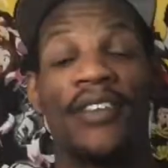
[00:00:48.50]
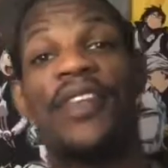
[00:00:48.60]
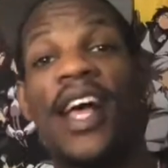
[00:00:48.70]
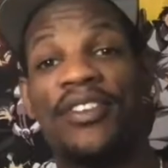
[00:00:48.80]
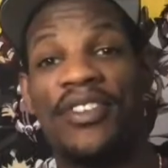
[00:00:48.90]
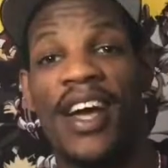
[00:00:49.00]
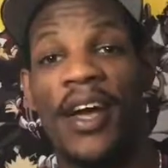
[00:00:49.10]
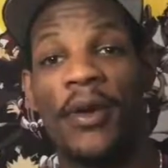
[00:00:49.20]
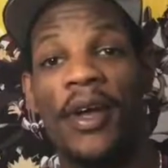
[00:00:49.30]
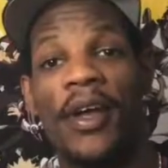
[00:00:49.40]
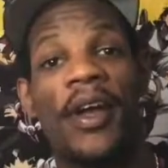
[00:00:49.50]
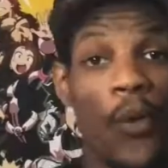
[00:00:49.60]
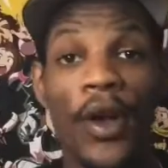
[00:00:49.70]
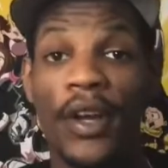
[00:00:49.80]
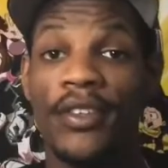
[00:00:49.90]
FlashDAIO here.
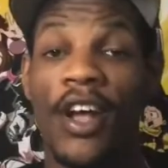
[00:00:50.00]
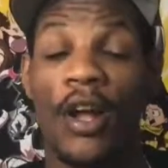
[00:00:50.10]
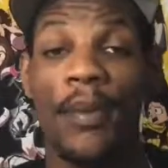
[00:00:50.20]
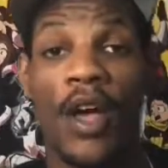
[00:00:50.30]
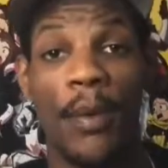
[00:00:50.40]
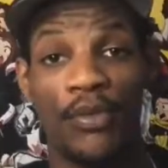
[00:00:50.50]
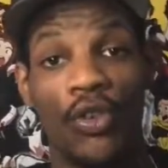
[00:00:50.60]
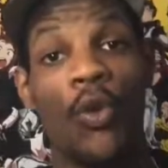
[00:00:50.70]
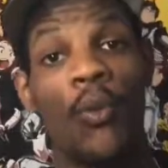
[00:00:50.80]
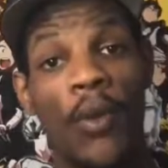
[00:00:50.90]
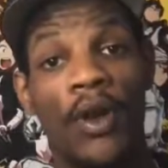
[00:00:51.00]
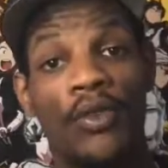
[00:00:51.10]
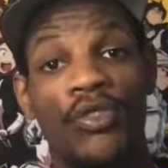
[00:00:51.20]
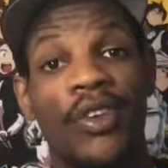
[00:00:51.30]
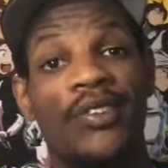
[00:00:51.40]
We're gonna talk about episode
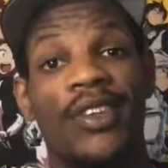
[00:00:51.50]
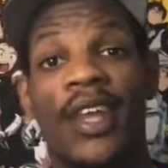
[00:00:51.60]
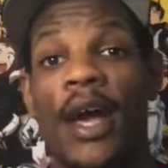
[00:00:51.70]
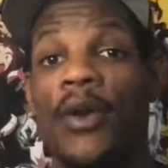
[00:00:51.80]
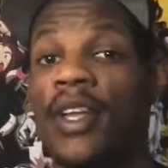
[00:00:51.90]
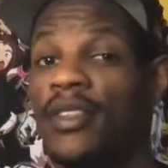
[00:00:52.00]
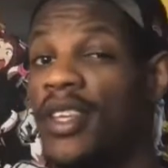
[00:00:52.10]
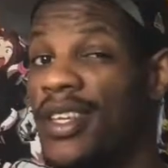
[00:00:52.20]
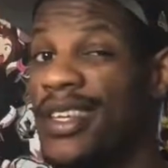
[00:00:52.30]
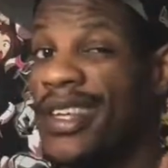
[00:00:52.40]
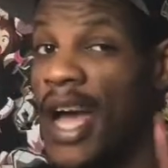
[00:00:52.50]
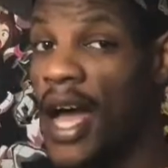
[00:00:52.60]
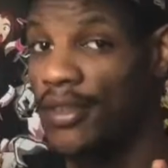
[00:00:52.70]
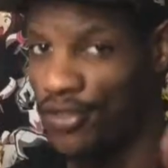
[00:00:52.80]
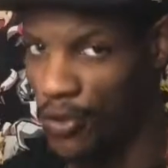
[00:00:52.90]
106 and how it did
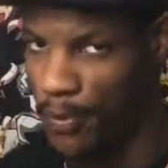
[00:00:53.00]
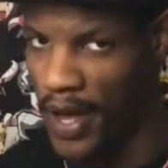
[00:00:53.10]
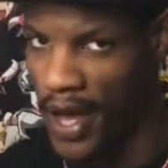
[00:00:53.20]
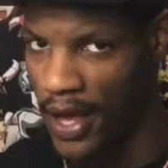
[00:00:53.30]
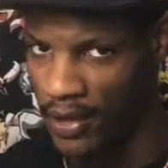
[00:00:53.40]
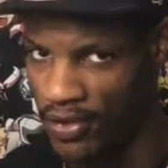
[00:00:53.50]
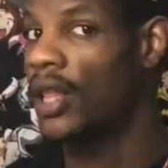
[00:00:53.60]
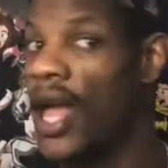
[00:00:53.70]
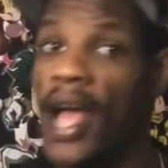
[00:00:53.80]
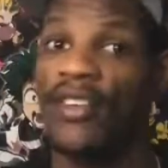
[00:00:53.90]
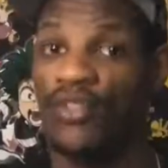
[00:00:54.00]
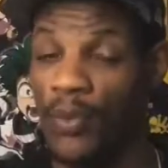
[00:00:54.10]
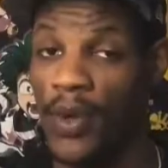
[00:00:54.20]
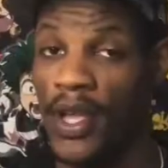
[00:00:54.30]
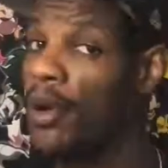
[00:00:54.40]
not surpass last
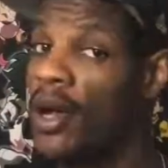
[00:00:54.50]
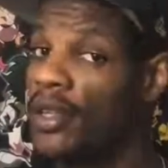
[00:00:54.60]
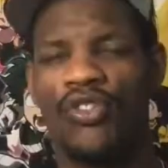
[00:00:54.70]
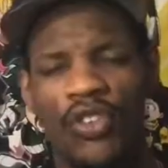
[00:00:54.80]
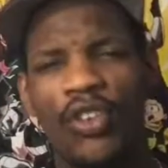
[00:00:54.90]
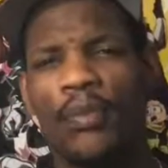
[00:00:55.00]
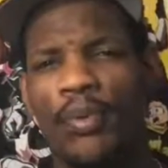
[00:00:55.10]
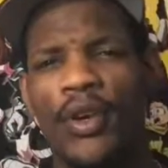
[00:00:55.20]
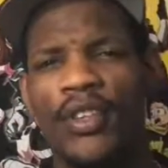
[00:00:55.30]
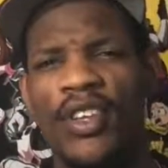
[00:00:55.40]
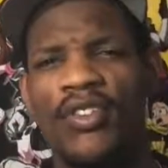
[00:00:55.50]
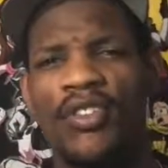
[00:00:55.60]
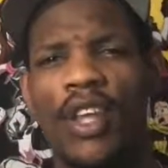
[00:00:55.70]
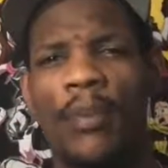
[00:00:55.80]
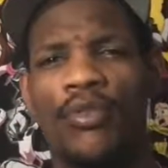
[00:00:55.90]
week, but still a pretty
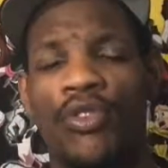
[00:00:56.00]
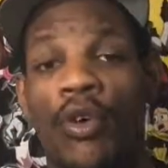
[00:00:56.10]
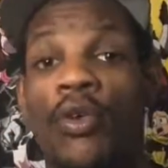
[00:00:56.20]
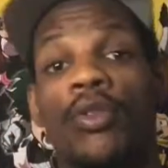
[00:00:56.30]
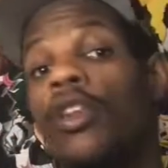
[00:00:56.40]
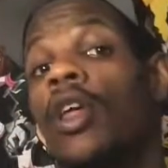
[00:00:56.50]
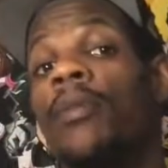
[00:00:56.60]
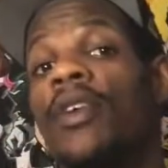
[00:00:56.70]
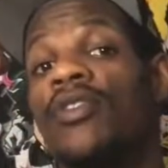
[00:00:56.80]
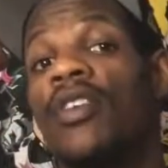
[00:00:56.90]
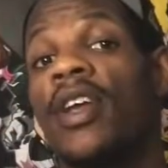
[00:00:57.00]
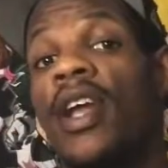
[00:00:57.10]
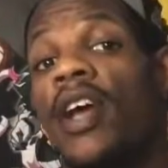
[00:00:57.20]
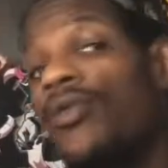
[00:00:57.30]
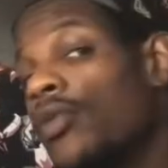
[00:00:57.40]
decent episode. So with all that being said,
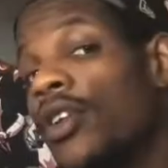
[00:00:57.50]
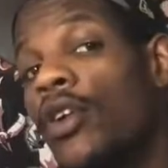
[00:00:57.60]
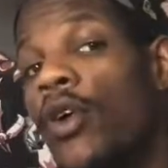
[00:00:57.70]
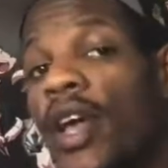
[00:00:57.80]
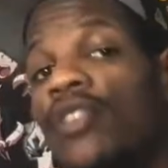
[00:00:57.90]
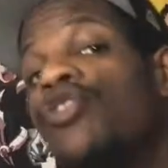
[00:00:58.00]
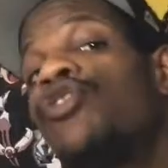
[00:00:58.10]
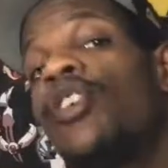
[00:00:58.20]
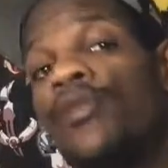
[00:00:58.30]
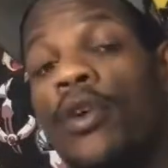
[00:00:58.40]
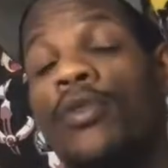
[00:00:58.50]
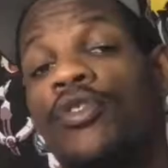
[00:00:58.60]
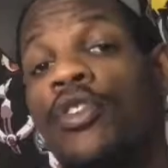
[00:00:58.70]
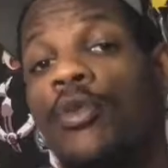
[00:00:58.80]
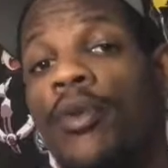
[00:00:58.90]
guys, we're gonna go ahead and shift over
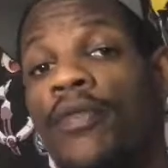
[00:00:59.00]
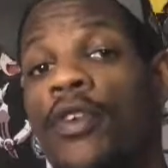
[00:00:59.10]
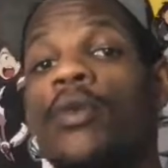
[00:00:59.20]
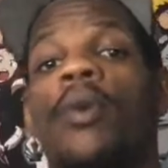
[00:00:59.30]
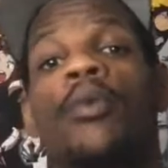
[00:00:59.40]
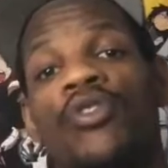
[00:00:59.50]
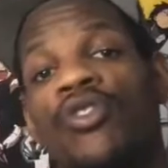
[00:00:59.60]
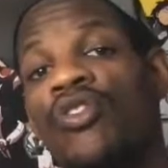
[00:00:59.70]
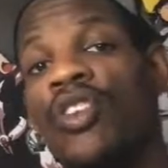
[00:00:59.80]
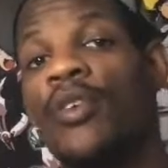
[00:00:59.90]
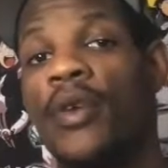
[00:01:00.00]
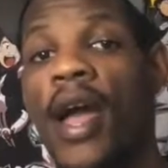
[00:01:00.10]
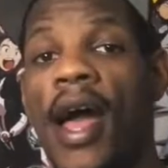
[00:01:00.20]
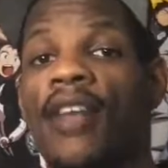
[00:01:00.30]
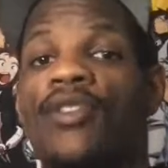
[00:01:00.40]
to the review and we'll see you
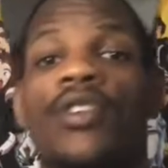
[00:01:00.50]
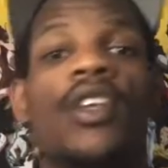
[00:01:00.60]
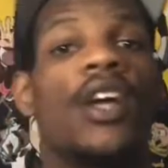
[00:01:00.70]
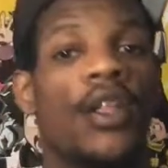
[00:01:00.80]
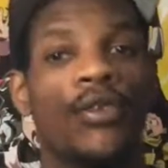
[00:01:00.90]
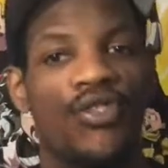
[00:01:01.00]
guys on the other